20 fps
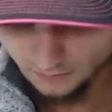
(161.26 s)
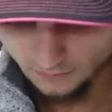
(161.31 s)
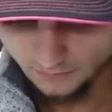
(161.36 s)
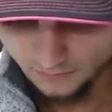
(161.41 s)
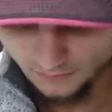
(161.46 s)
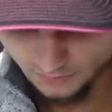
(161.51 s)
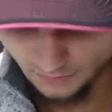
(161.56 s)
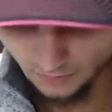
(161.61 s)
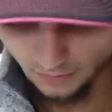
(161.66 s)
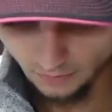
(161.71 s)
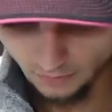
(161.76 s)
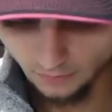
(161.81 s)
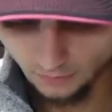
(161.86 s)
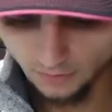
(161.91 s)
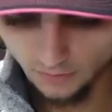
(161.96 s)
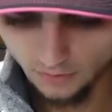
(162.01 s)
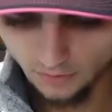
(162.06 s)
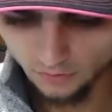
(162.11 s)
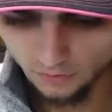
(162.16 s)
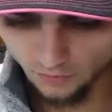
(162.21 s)

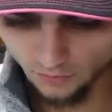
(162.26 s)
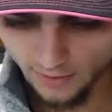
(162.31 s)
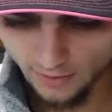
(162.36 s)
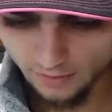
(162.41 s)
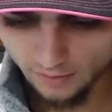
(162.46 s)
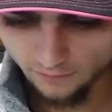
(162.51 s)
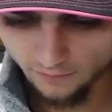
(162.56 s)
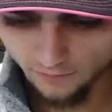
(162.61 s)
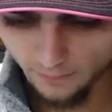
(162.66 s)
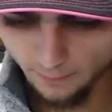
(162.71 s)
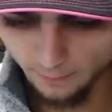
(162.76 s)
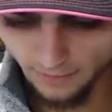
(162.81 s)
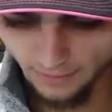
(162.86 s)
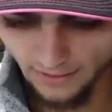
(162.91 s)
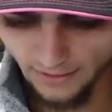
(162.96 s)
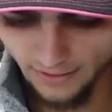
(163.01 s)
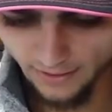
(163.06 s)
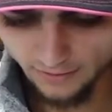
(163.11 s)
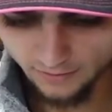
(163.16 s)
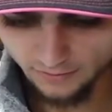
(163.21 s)
So right off the
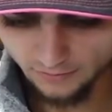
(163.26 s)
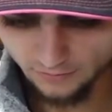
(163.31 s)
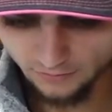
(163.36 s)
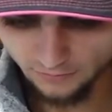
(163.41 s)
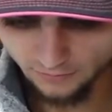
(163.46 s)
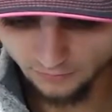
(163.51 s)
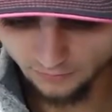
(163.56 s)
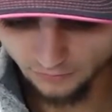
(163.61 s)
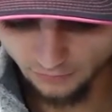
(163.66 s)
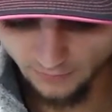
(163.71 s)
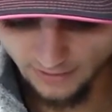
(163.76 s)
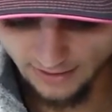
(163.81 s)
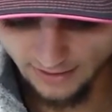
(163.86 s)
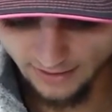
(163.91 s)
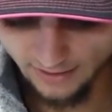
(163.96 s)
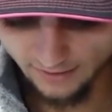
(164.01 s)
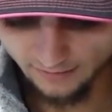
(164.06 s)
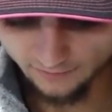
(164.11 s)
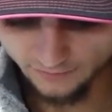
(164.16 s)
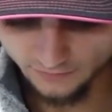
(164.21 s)
bat, you
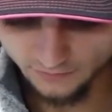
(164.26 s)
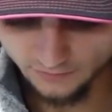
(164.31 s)
have your